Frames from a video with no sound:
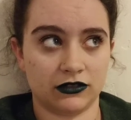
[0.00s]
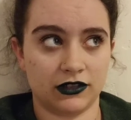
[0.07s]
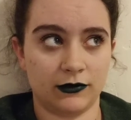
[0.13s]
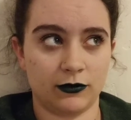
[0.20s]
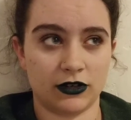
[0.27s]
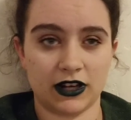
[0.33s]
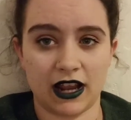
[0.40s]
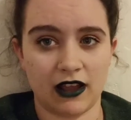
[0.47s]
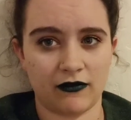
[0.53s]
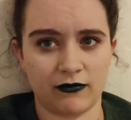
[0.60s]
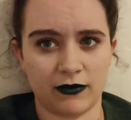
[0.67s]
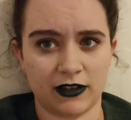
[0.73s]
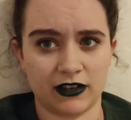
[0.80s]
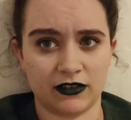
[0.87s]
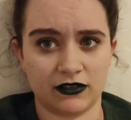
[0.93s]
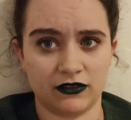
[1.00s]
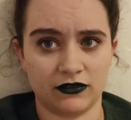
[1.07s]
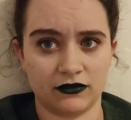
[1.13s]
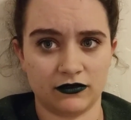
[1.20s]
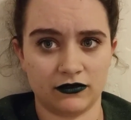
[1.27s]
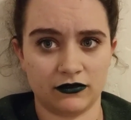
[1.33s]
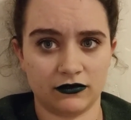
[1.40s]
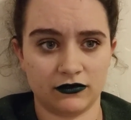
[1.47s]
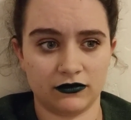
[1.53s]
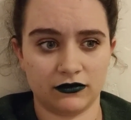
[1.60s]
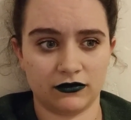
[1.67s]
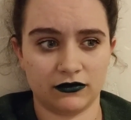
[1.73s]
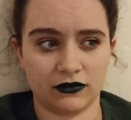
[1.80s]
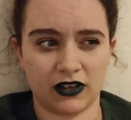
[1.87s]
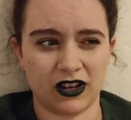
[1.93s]
It wouldn't have been,
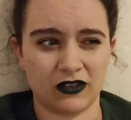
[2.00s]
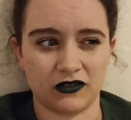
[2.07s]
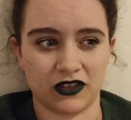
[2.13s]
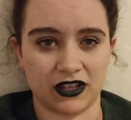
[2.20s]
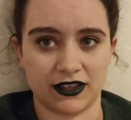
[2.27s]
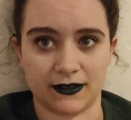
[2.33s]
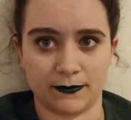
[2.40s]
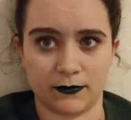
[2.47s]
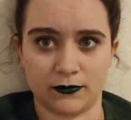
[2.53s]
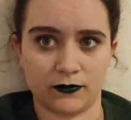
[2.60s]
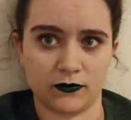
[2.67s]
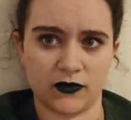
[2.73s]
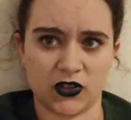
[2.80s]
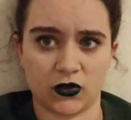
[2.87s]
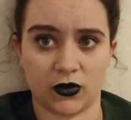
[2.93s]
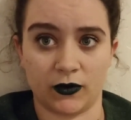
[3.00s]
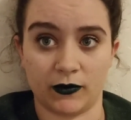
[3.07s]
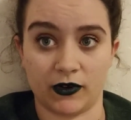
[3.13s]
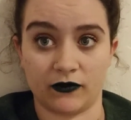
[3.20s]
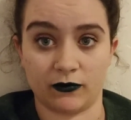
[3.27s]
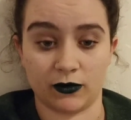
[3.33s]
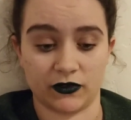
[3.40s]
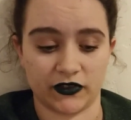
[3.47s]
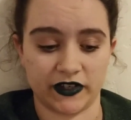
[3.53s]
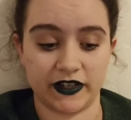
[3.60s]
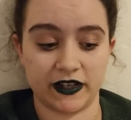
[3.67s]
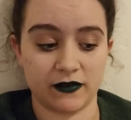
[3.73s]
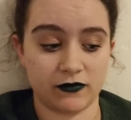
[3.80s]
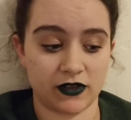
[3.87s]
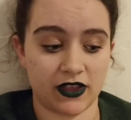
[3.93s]
I don't think the story would have
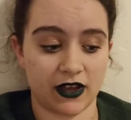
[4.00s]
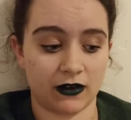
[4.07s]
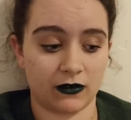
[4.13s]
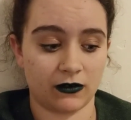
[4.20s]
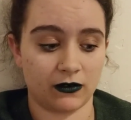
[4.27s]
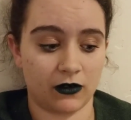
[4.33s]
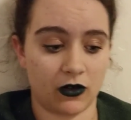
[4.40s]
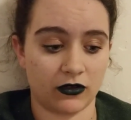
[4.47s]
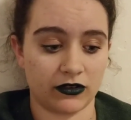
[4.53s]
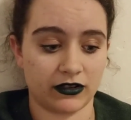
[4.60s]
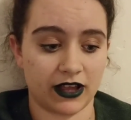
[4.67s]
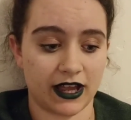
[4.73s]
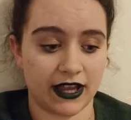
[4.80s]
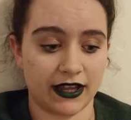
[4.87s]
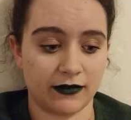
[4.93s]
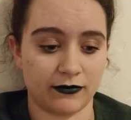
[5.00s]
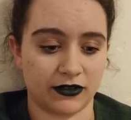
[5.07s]
proceeded without all the lying,